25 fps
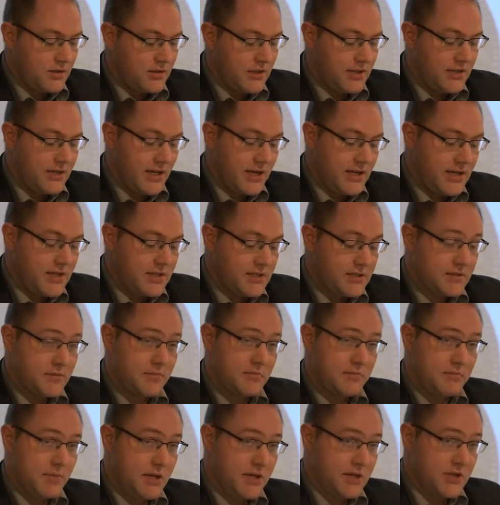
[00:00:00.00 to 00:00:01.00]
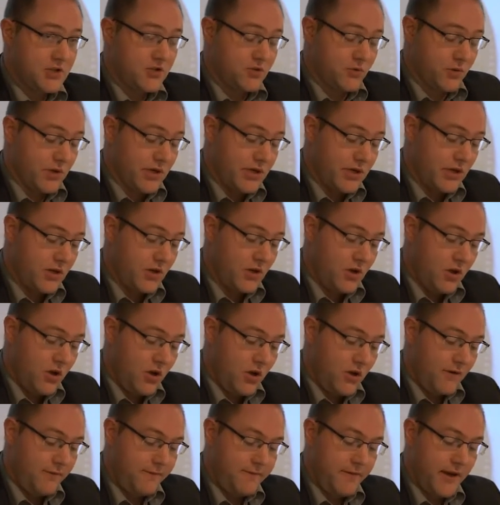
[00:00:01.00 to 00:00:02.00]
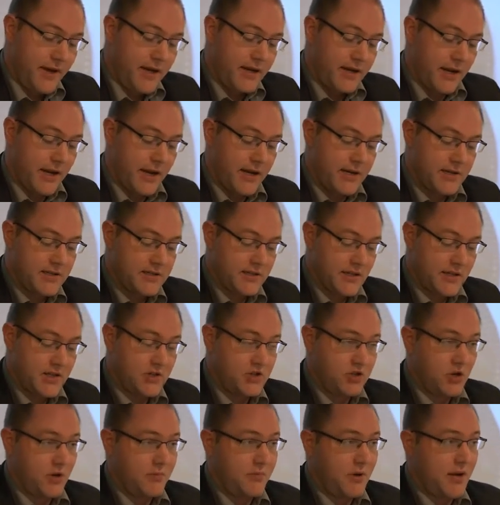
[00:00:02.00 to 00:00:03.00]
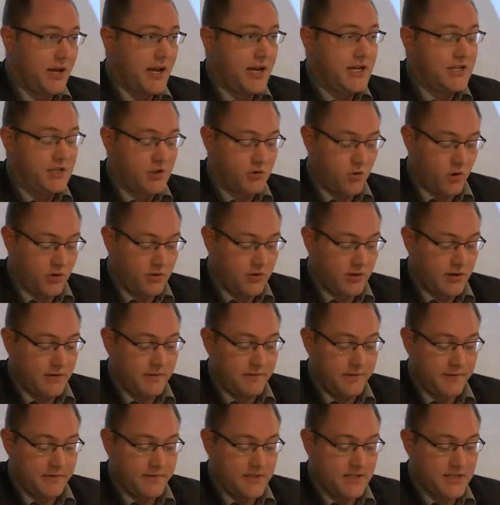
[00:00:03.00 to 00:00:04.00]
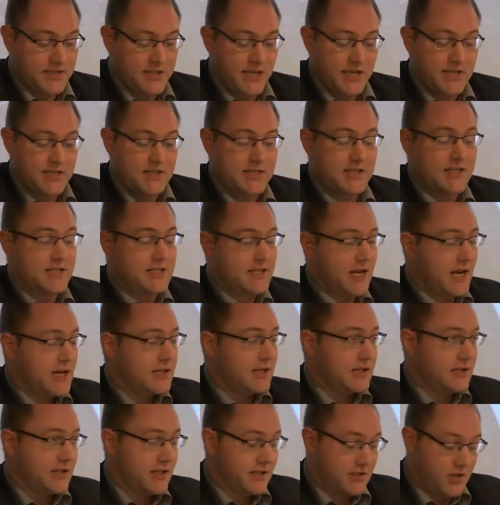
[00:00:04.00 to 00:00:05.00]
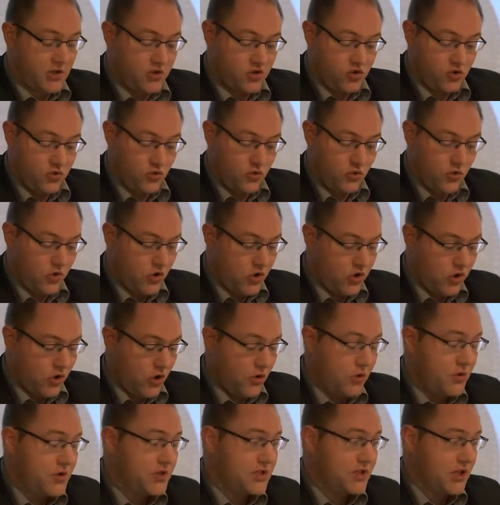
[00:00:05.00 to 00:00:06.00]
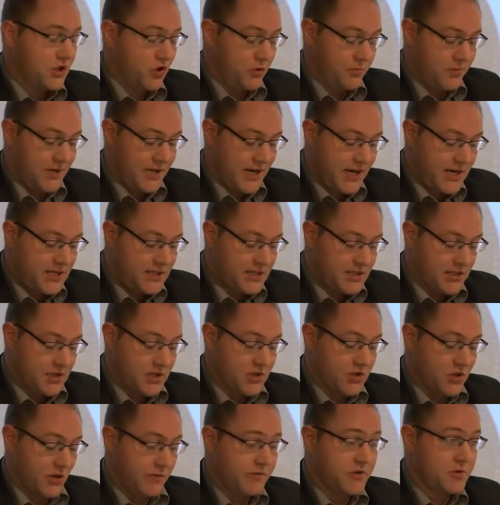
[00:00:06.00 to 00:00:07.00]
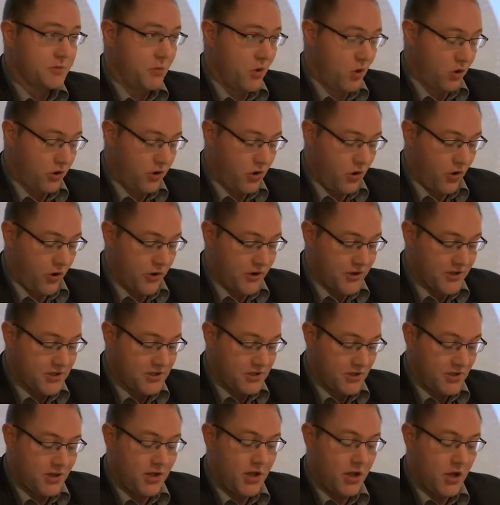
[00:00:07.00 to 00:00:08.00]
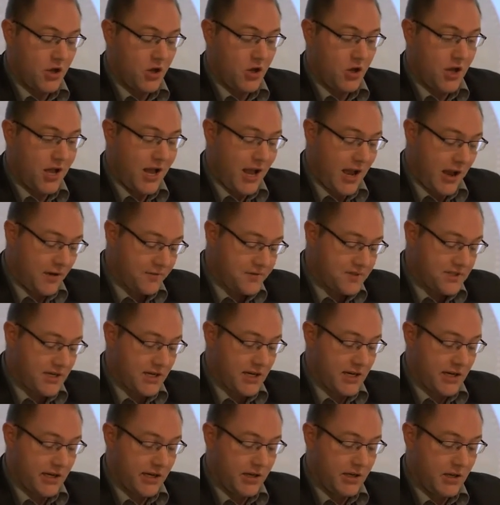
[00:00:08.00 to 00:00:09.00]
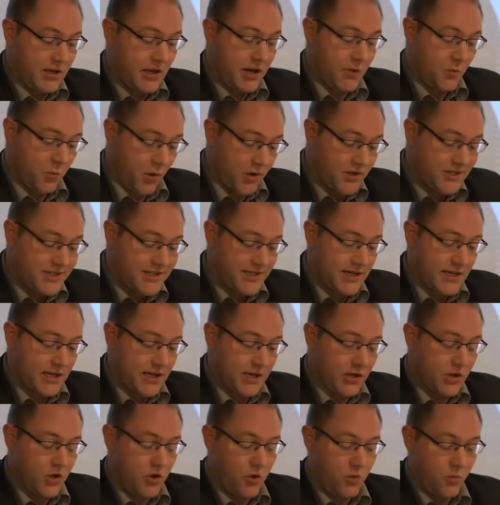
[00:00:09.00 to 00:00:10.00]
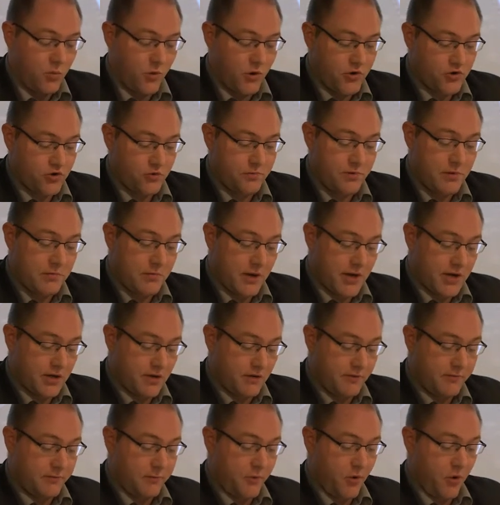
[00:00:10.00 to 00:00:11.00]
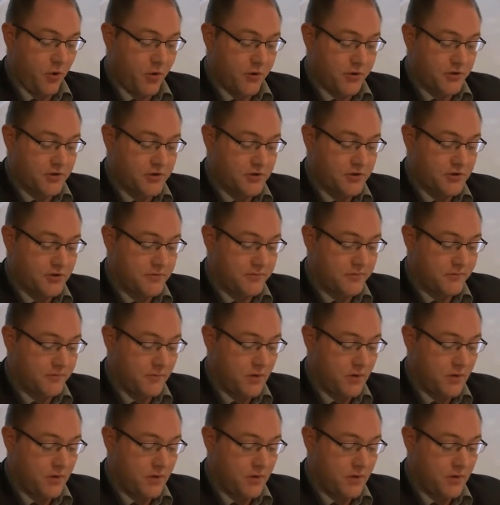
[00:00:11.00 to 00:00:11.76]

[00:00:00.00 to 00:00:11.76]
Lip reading: The Danish Ministry of Finance in summer 1856 decided that the two lowest denominations of small coins, half skilling and 1 skilling, were to be made of bronze.